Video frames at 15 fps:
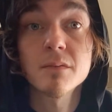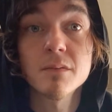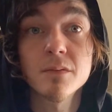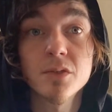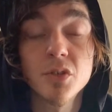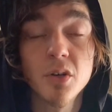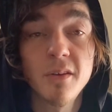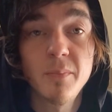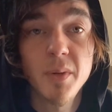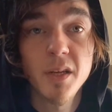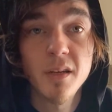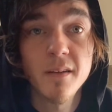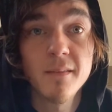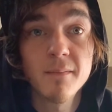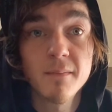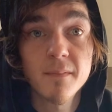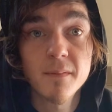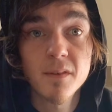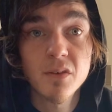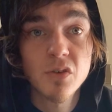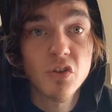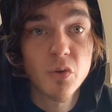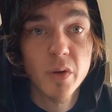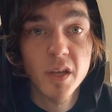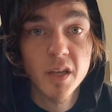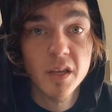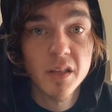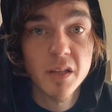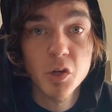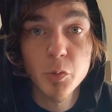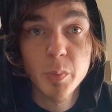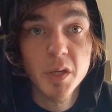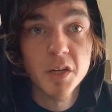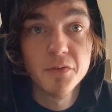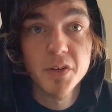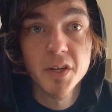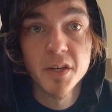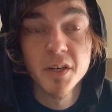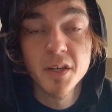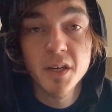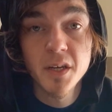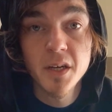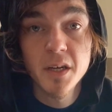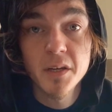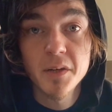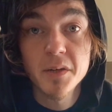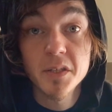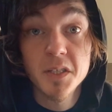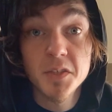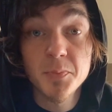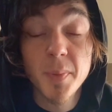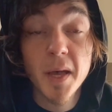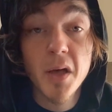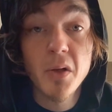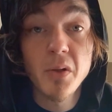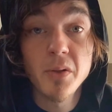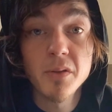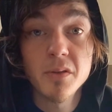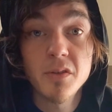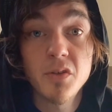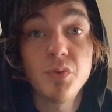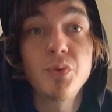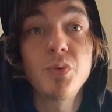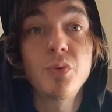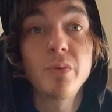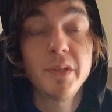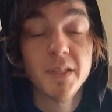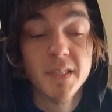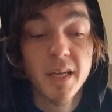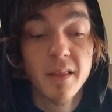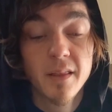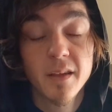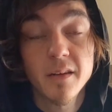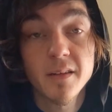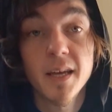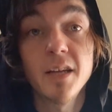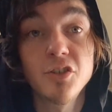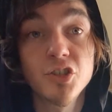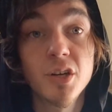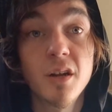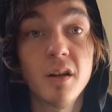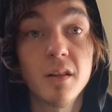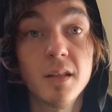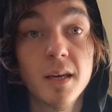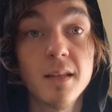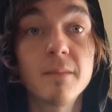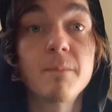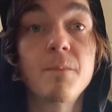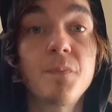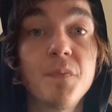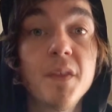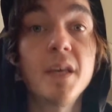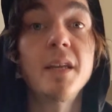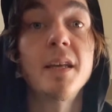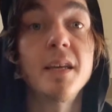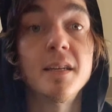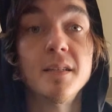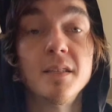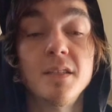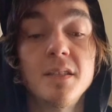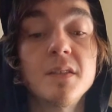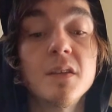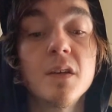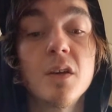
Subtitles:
So I'd be doing a little bit of a spell to set the intention that it is